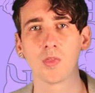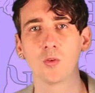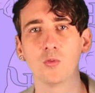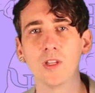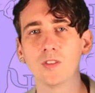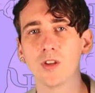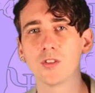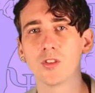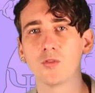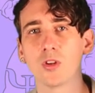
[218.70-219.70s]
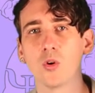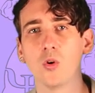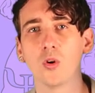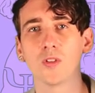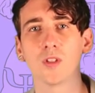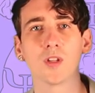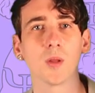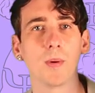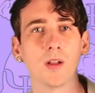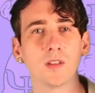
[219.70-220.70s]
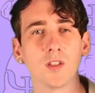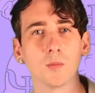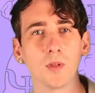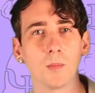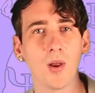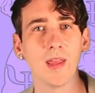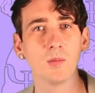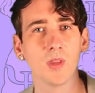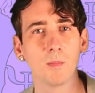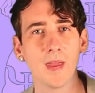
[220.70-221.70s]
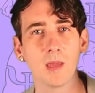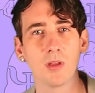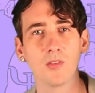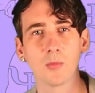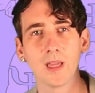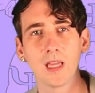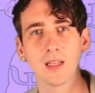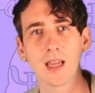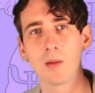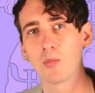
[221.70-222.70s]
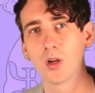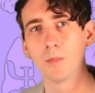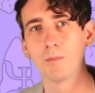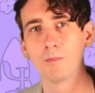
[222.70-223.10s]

The researchers recorded the participant playing with the baby from a hidden camera.